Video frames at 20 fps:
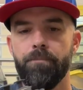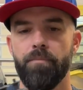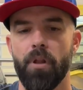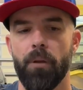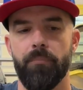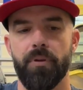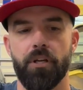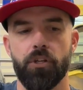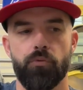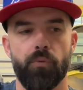
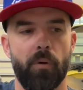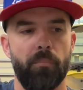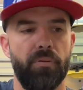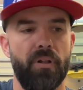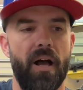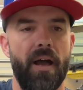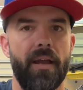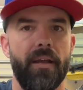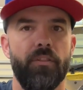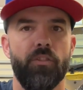Because we're
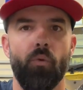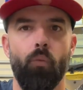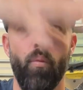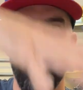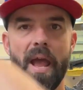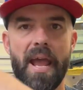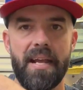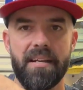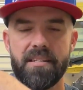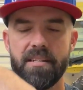applying the
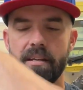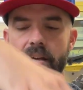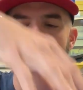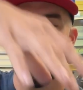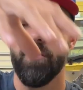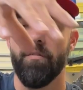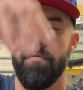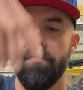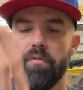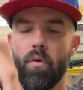weight,
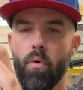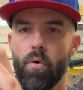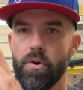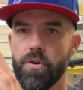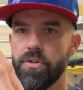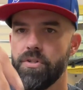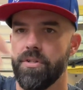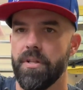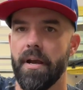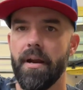the
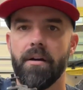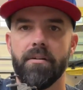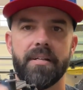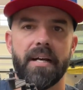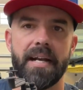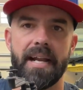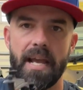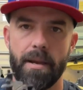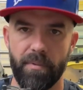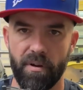force, the
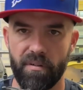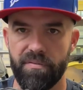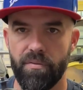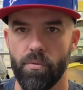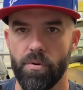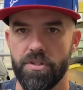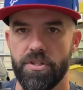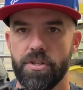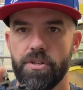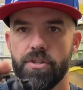aerodynamic
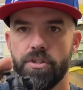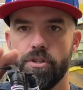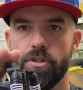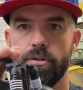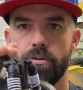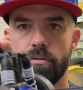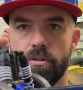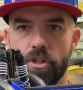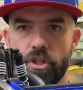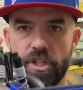forces
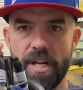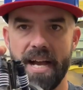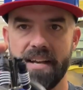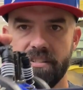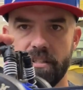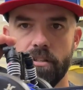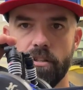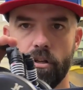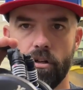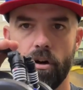to the
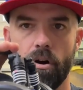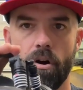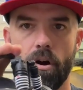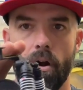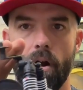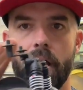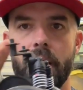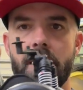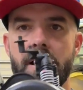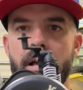chassis of the
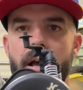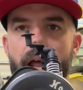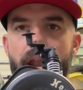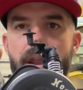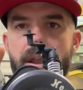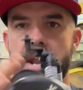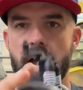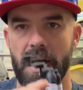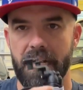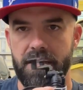car,
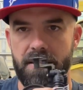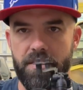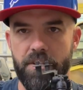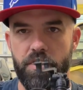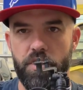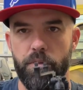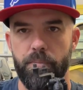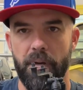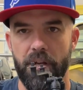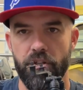not to the
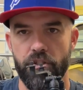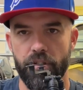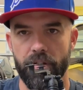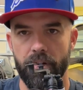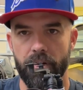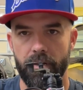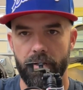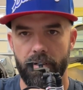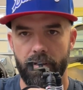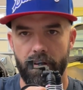
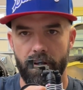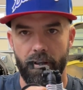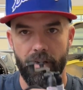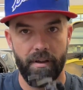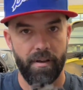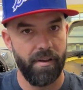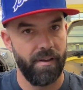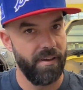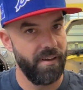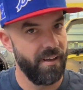suspension.
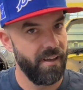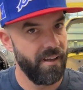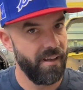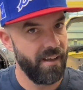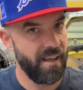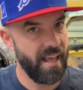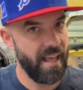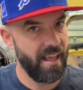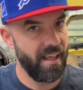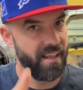
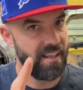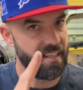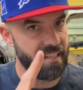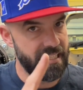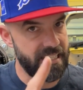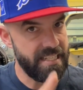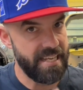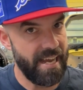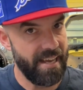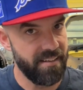
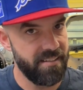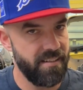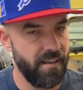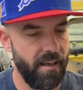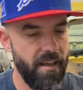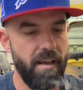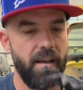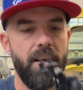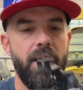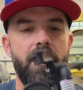Yet.
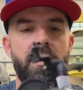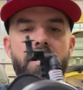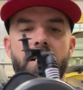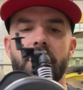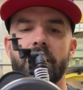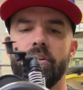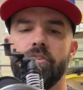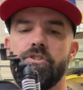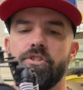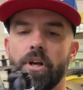
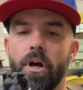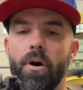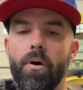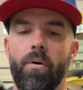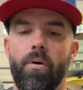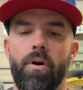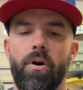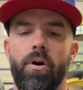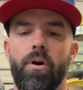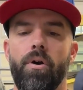
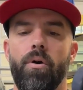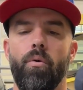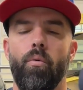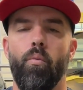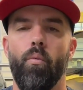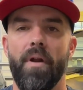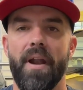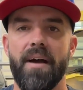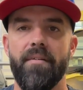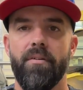So
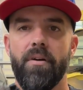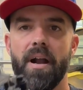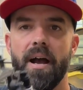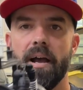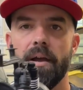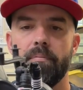whenever I